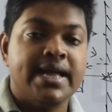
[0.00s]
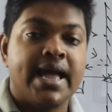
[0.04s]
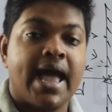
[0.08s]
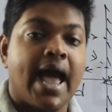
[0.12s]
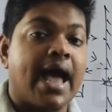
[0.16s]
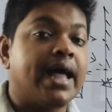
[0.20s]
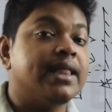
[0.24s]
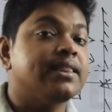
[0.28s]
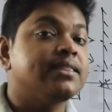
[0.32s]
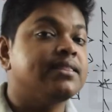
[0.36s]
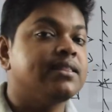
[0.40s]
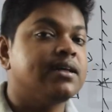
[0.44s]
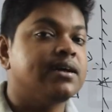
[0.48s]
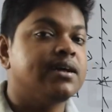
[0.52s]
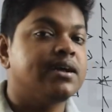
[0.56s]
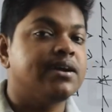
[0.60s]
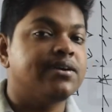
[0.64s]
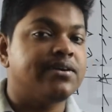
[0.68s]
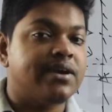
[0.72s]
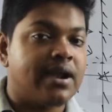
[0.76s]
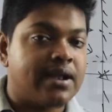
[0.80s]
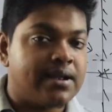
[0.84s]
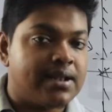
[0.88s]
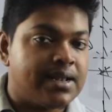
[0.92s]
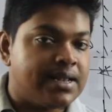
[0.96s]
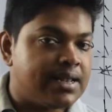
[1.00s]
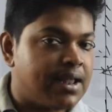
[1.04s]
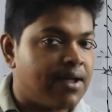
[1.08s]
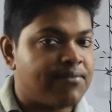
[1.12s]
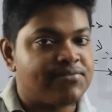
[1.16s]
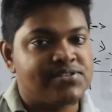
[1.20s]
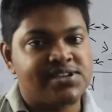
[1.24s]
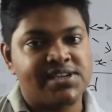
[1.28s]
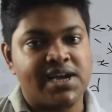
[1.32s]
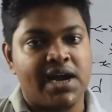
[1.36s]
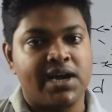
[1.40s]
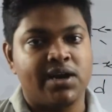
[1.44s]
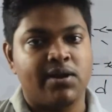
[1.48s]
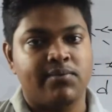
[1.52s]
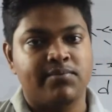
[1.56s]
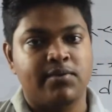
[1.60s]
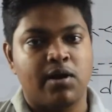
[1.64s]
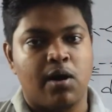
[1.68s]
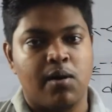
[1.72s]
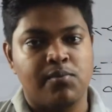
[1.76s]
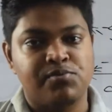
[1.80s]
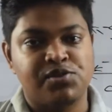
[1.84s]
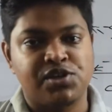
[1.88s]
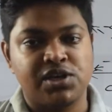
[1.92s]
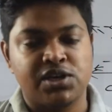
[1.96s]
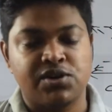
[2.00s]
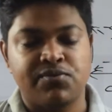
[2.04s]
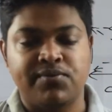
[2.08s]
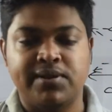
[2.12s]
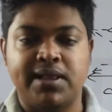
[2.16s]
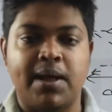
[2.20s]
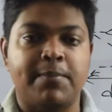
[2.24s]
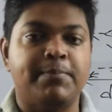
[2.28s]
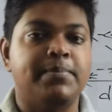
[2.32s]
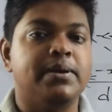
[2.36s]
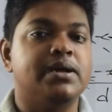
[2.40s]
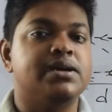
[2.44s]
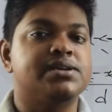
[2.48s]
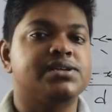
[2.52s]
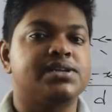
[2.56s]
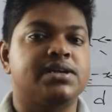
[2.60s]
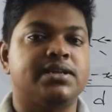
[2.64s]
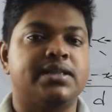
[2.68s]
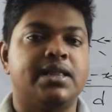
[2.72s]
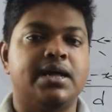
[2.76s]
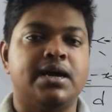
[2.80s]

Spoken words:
and the left side of the object will appear at